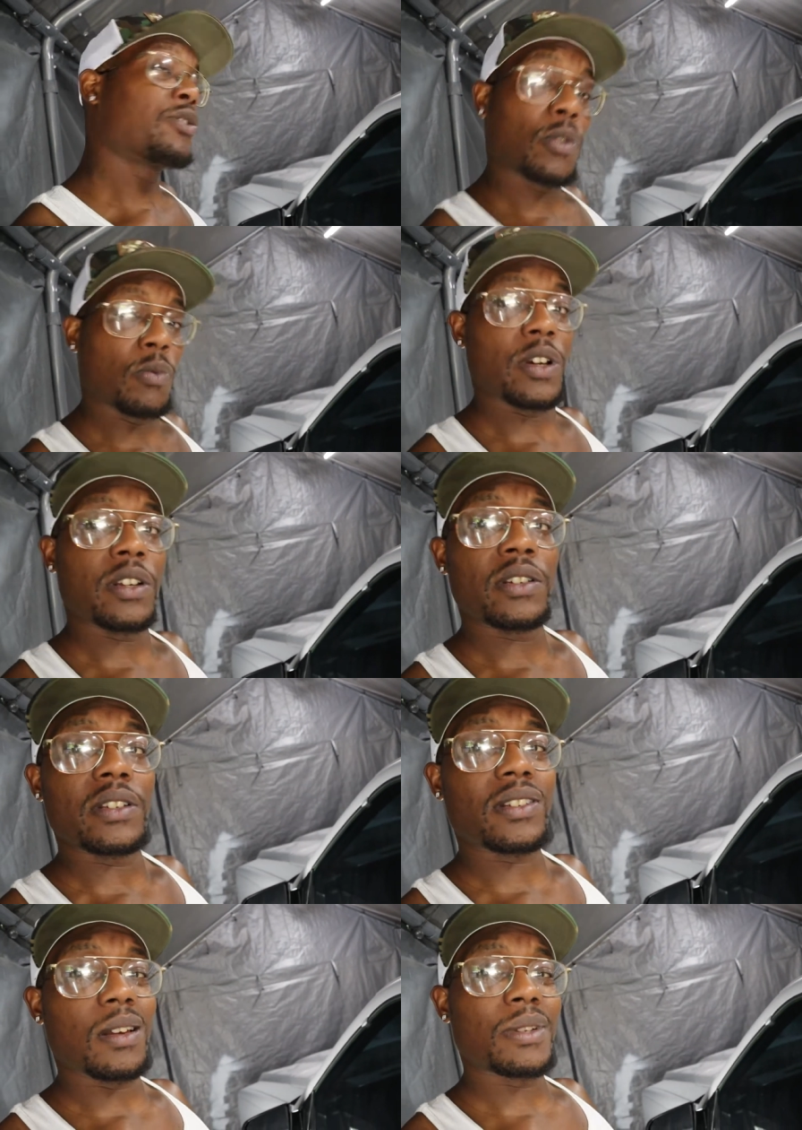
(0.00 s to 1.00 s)
went through the
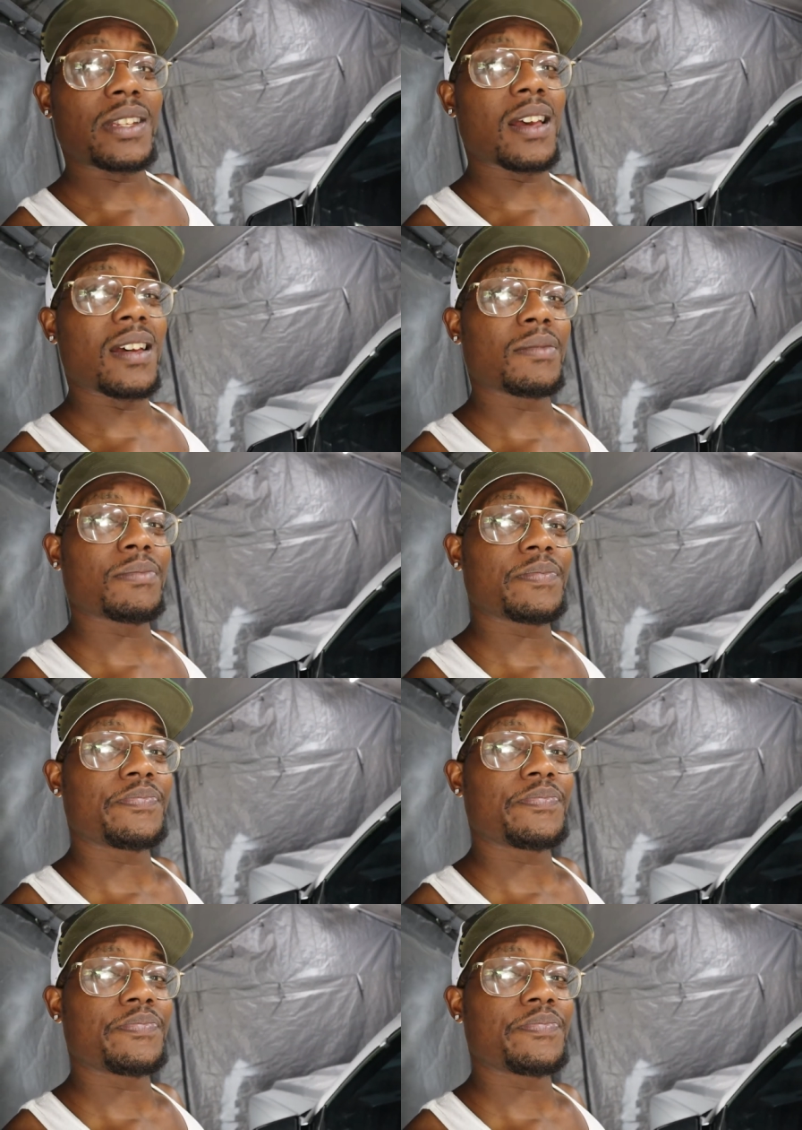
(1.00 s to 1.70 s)
winter, it's summertime.